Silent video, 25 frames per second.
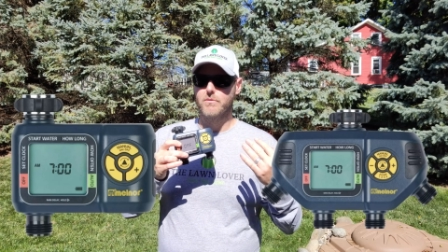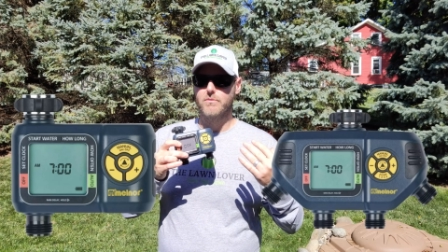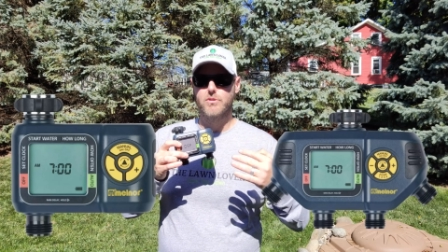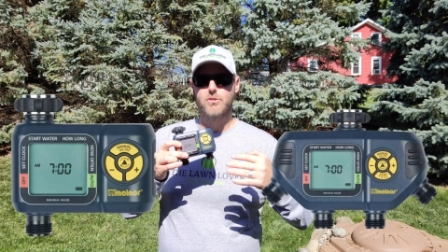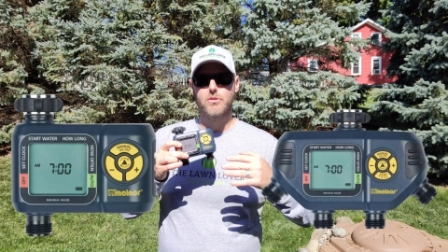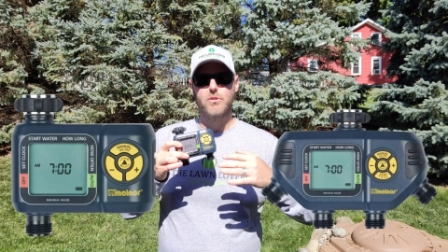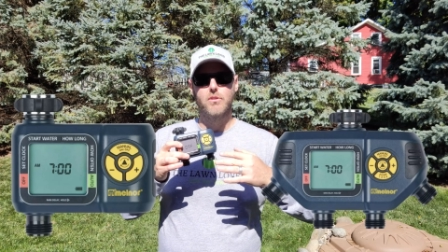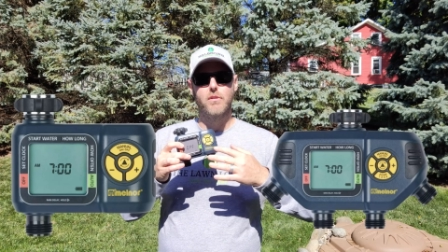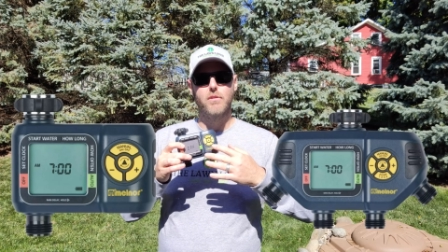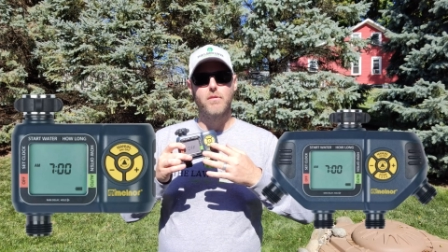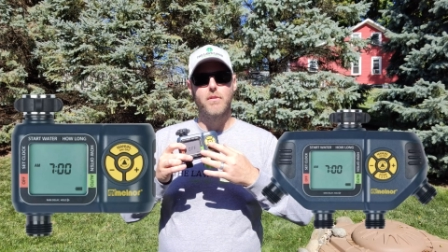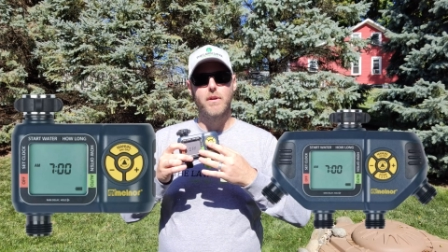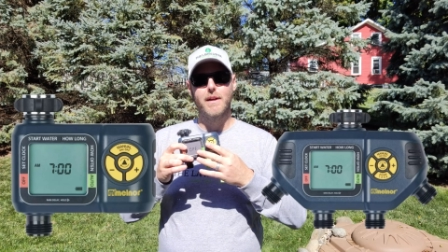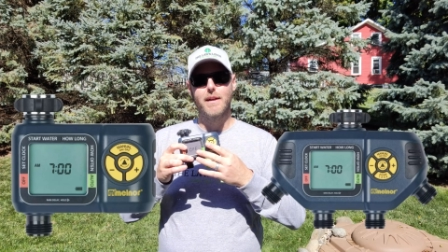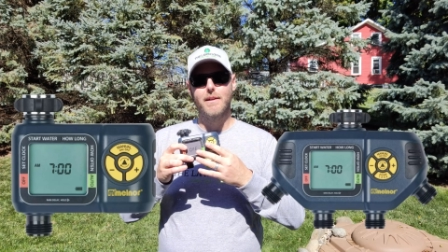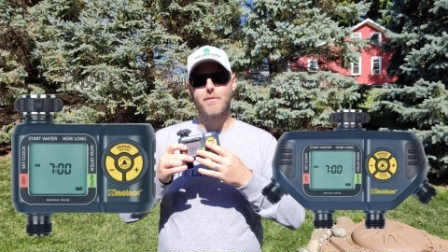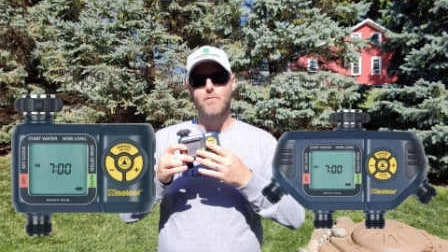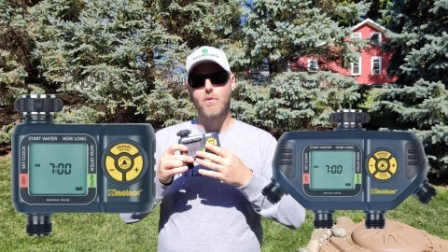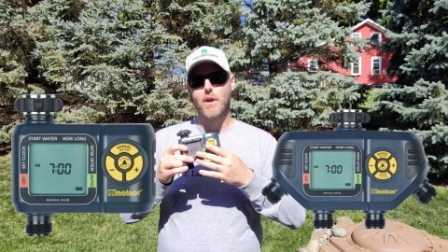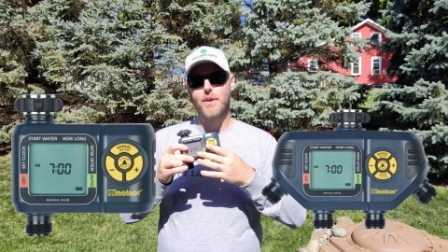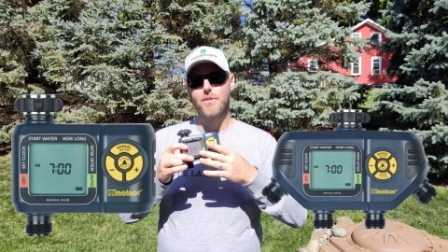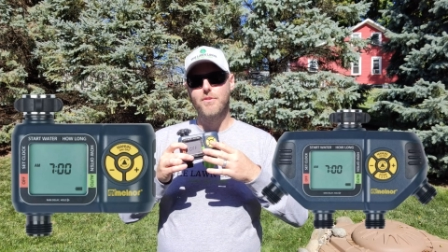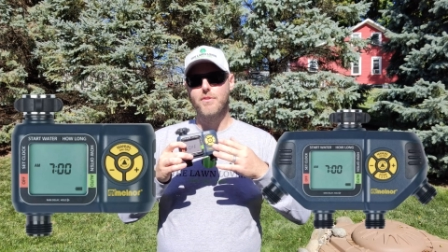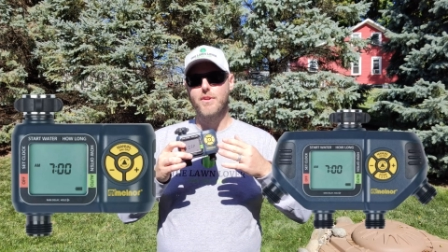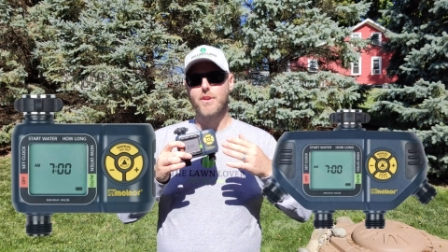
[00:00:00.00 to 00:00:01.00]
So
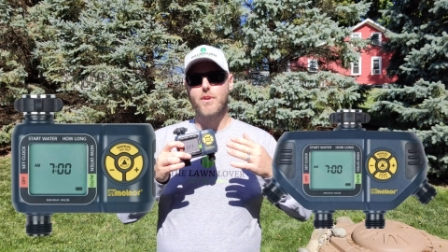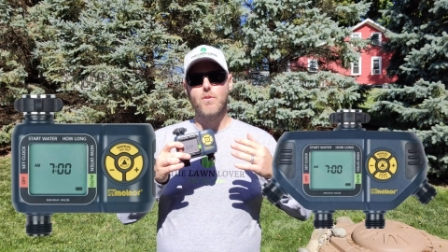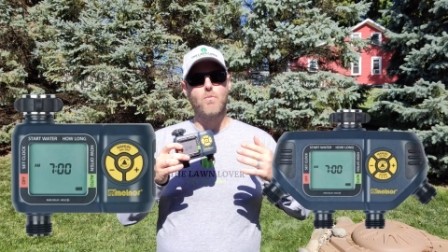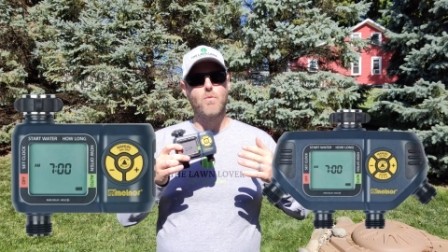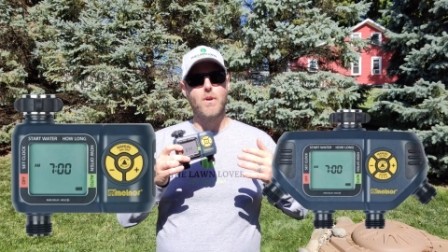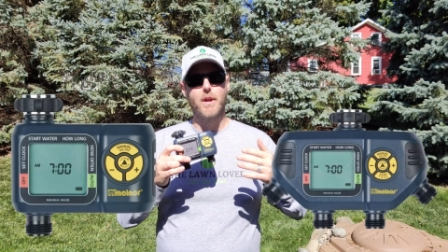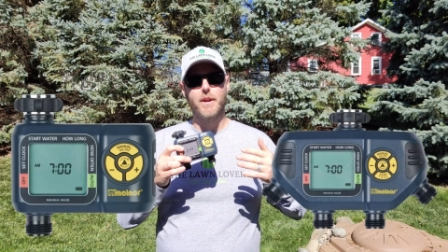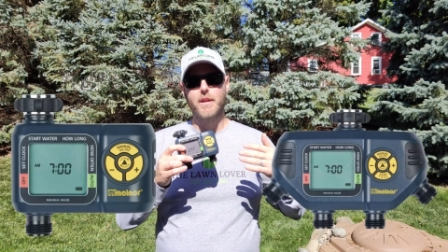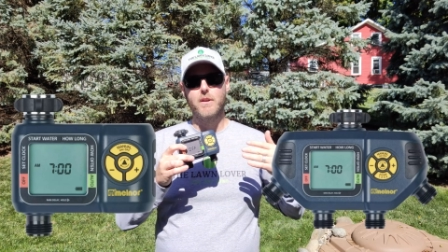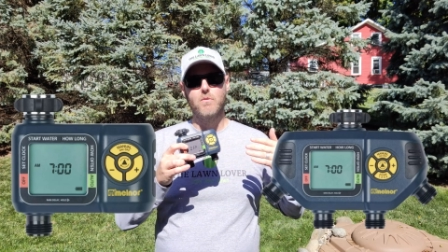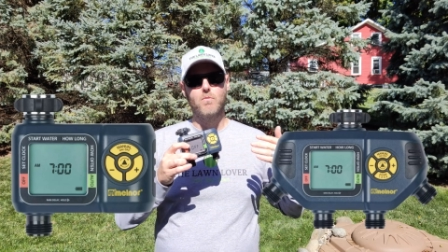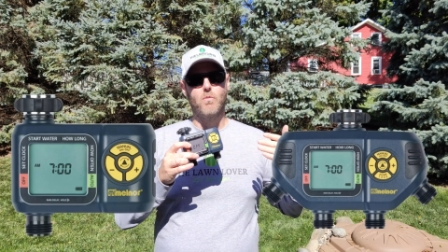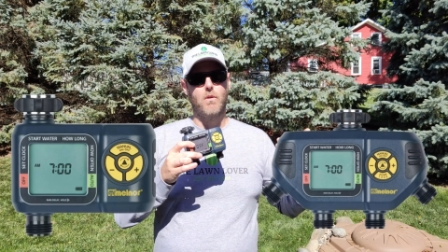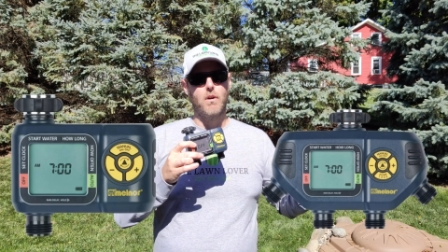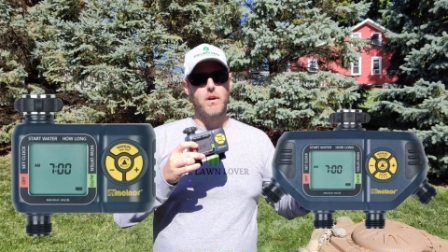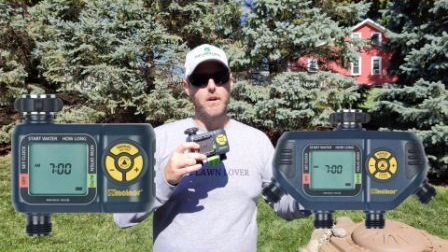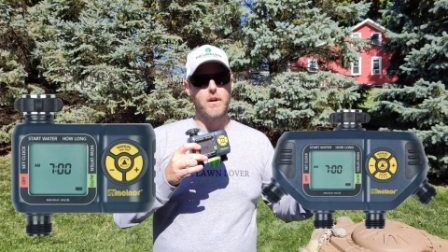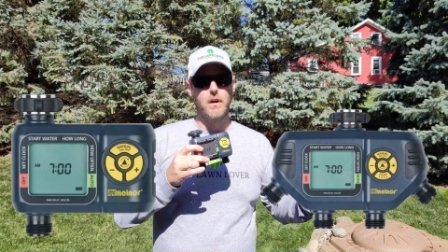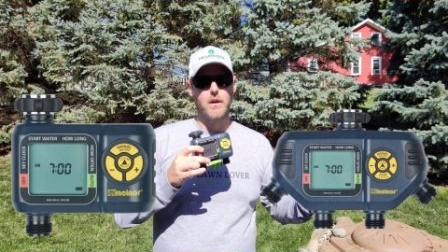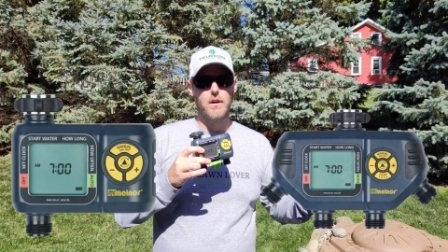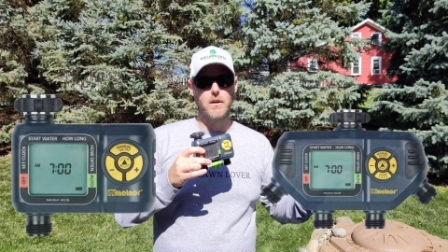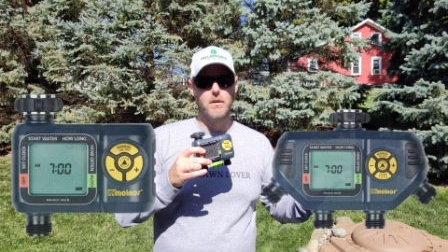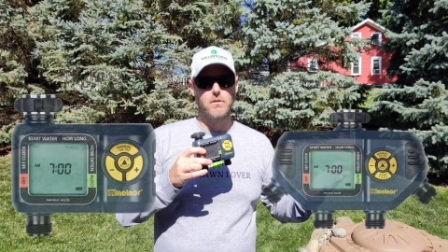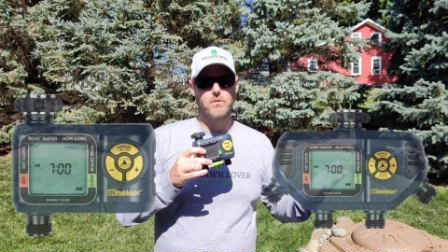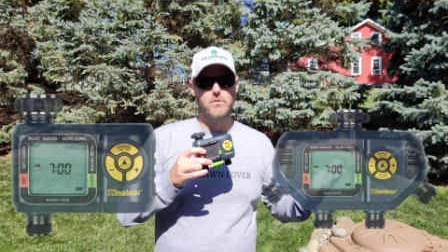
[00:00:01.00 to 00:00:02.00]
whether you're running one
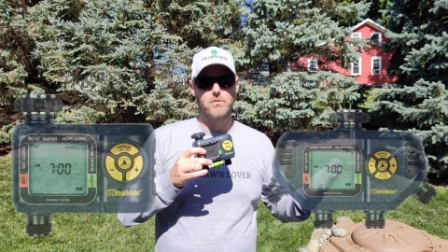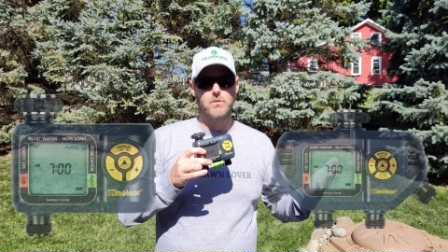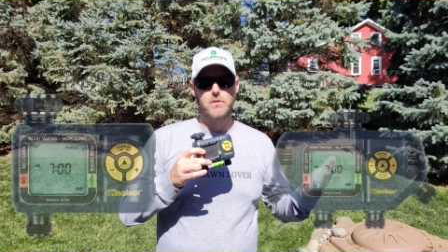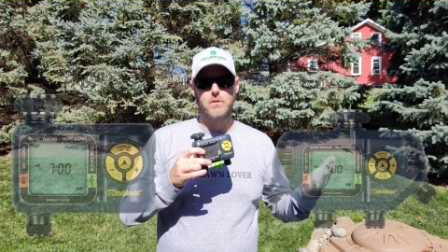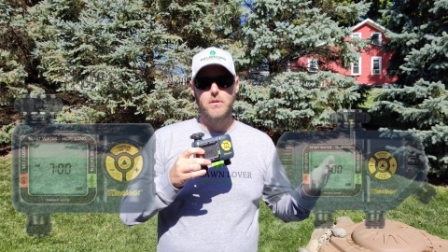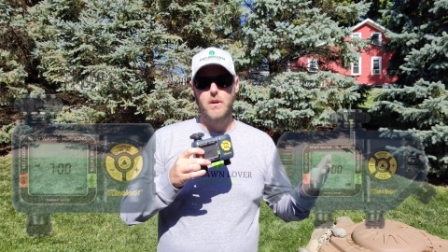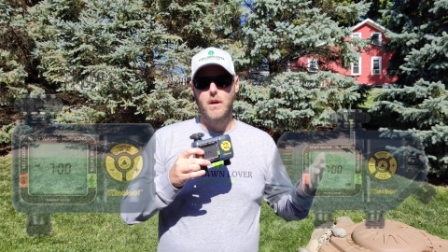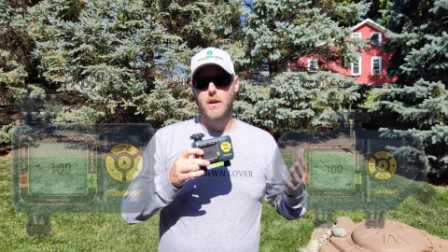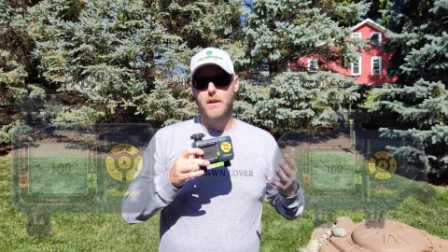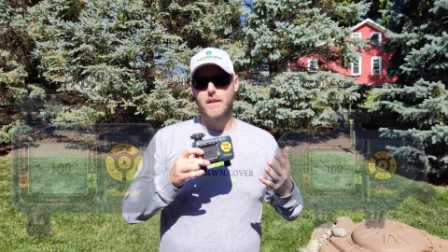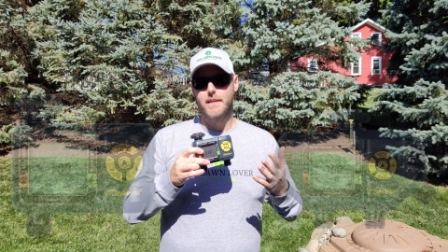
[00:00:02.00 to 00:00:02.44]
hose